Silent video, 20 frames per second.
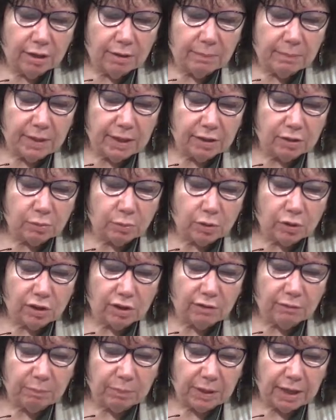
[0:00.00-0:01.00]
means worthy
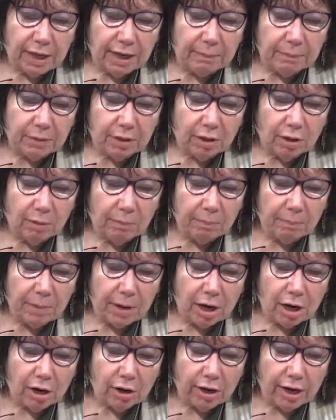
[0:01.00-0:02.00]
of blame,
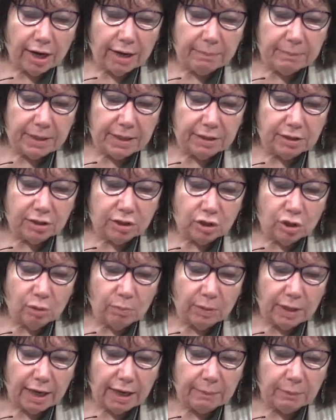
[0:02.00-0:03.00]
culpare means to
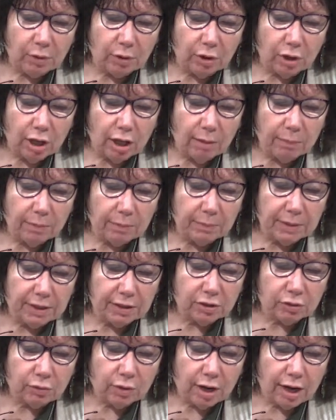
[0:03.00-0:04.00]
blame, or culpa means
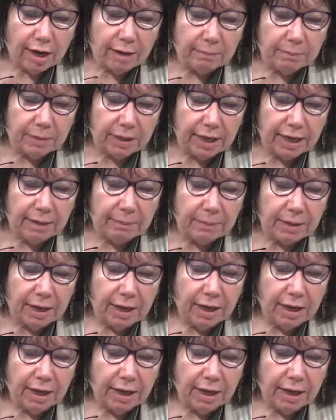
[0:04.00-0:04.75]
crime, blame,